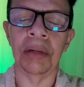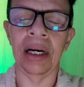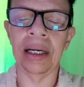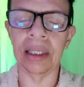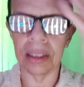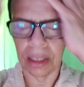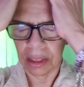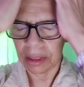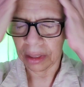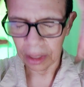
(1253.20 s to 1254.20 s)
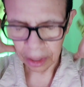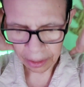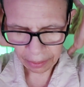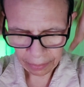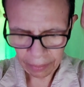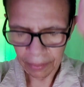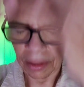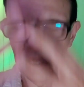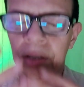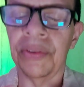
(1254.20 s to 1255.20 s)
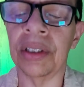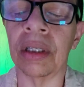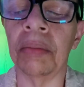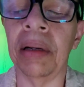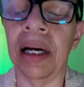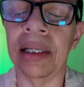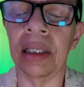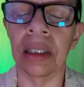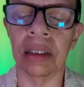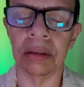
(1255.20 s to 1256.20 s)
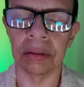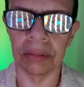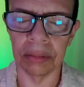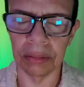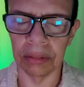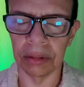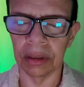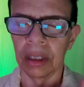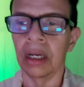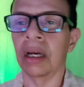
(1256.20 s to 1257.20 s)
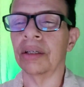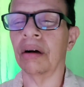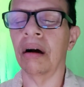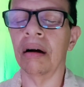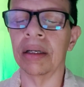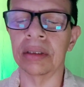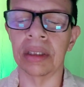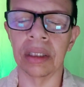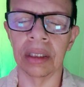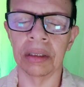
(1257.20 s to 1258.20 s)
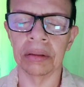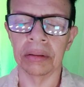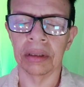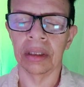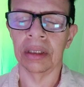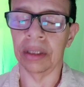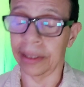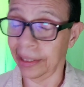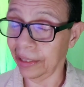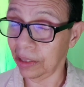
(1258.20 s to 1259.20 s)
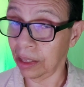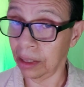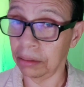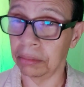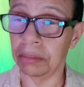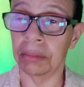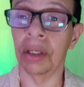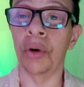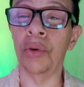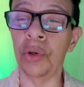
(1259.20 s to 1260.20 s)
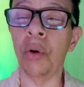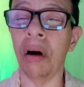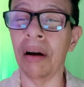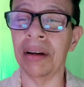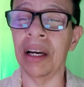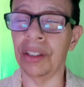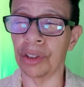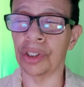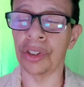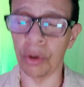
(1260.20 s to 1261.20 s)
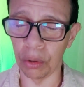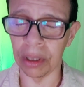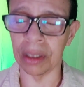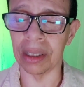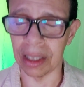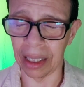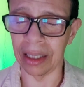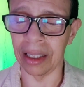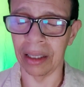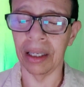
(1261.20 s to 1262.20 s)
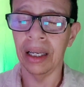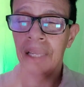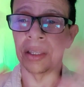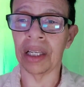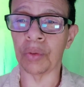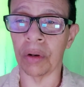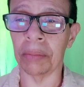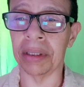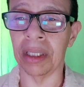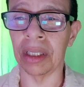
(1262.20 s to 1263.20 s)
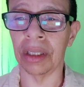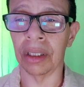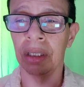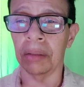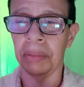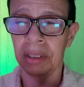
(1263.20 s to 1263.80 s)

your mind, your physical body, your heart, your gut, who you are, and your soul inside. That's what I'm protecting. I'm